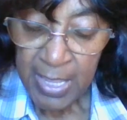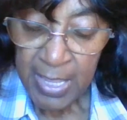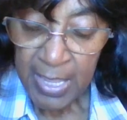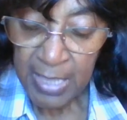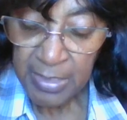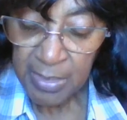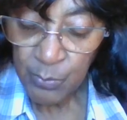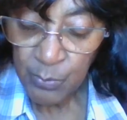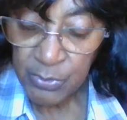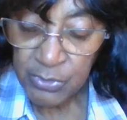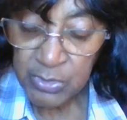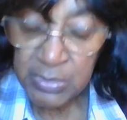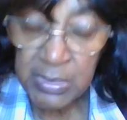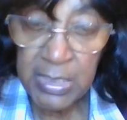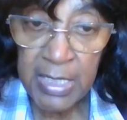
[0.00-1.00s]
and it will
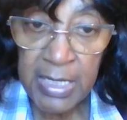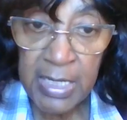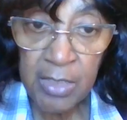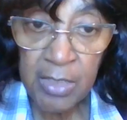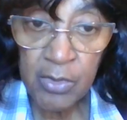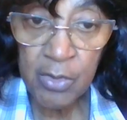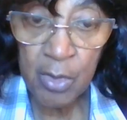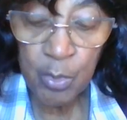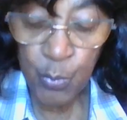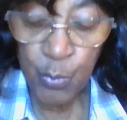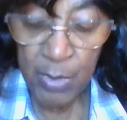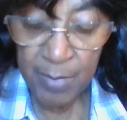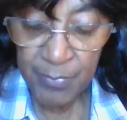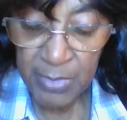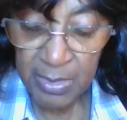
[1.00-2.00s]
slay your
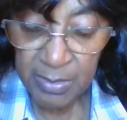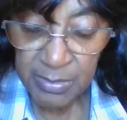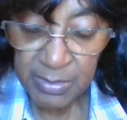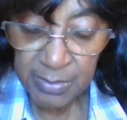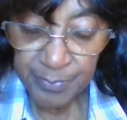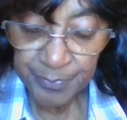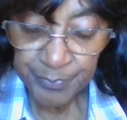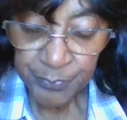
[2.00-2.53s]
remnant.